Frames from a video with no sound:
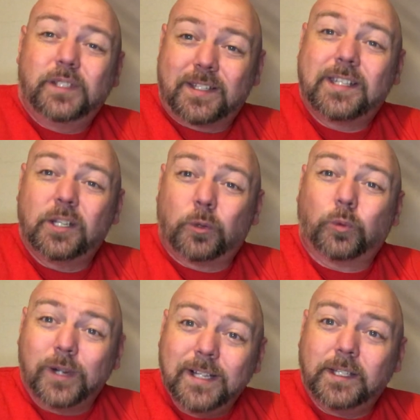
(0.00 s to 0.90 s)
still
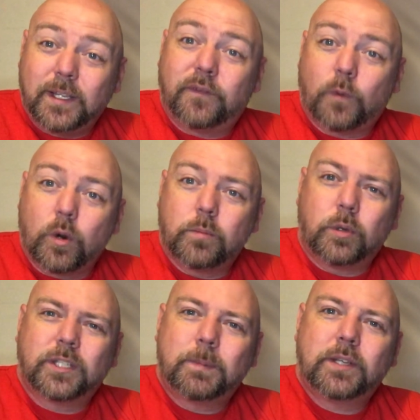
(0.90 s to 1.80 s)
really
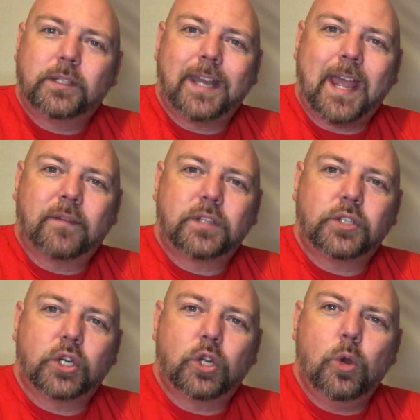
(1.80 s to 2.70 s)
affordable, especially to have
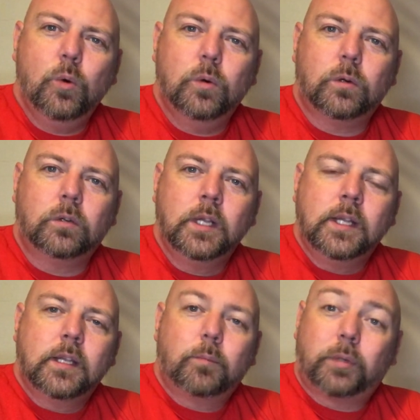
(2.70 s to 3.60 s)
such a cool
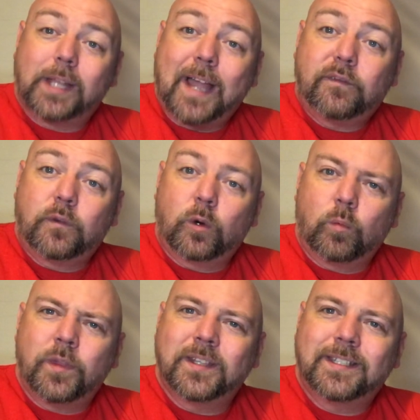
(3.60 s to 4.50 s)

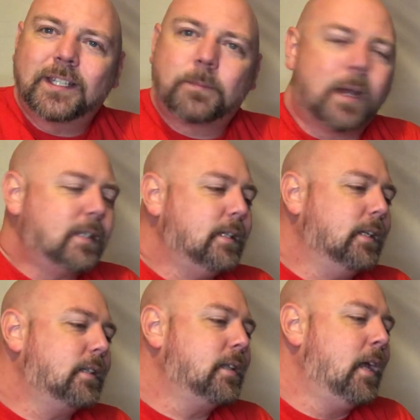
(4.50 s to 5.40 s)
platform with a
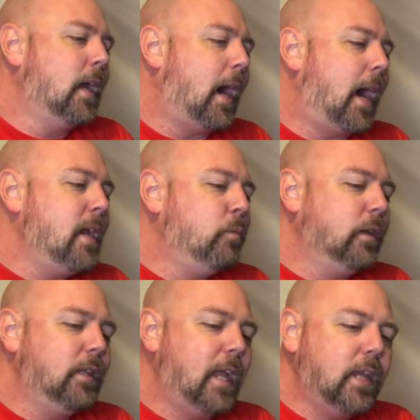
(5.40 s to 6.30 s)
6x6. I am
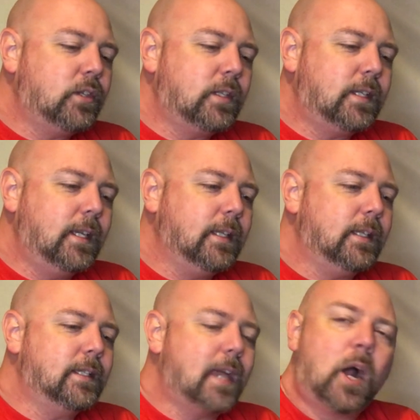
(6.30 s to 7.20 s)
really anxious to get
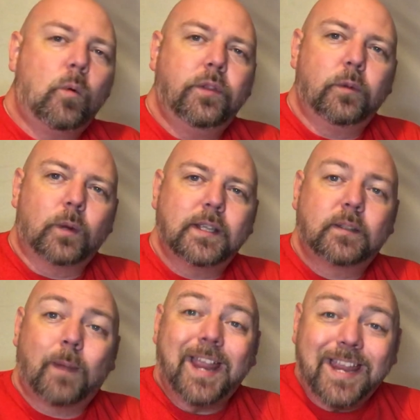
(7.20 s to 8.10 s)
this out with the
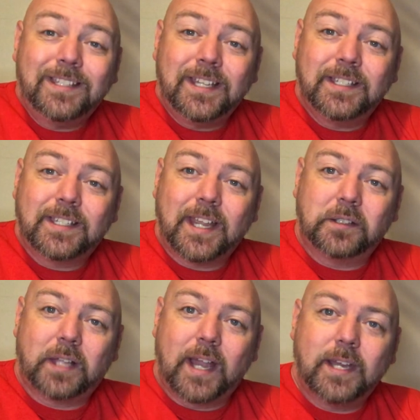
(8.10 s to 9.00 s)
rest of my 18
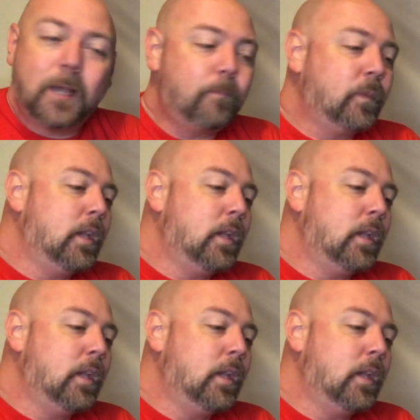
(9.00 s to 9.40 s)
scale lineup